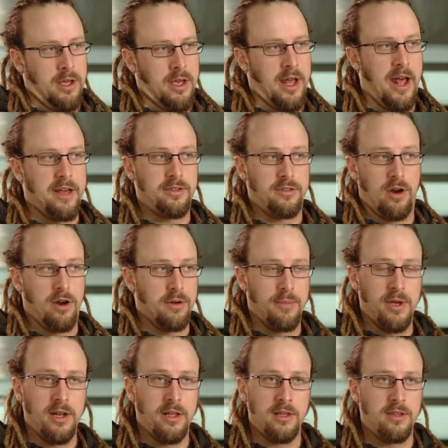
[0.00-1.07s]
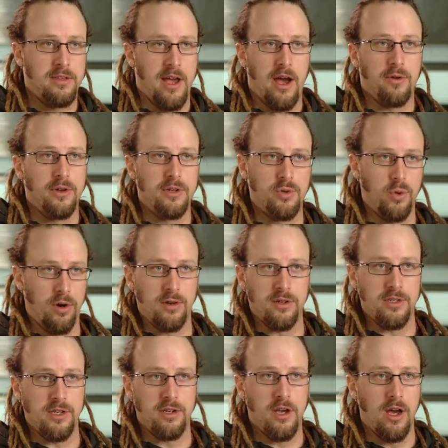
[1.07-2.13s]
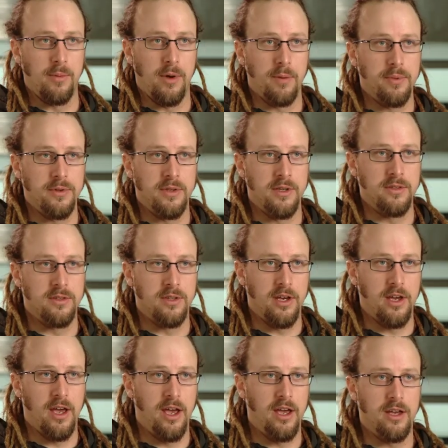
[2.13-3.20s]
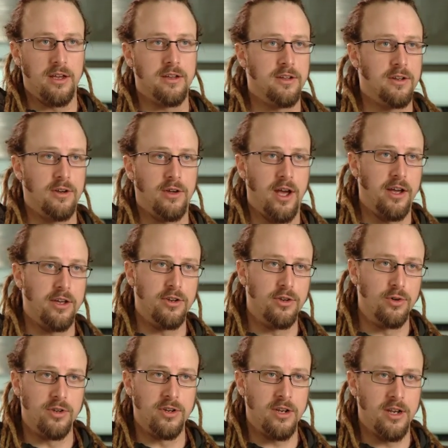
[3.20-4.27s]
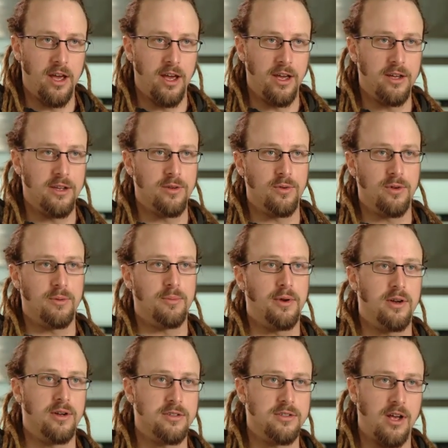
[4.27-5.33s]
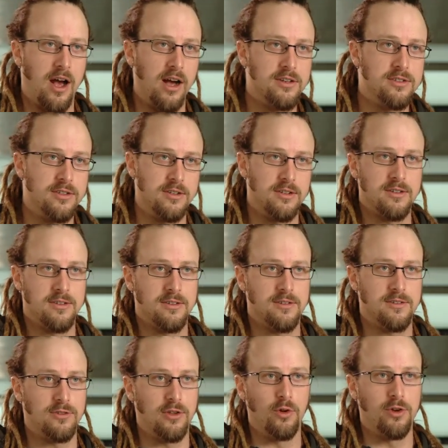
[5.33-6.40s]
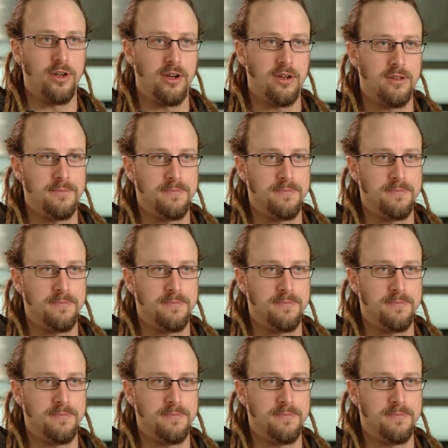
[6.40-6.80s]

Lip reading: And I started meeting these outreach workers. They'd come up and they'd say, hey, how you doing today? You want a pair of socks and a soda?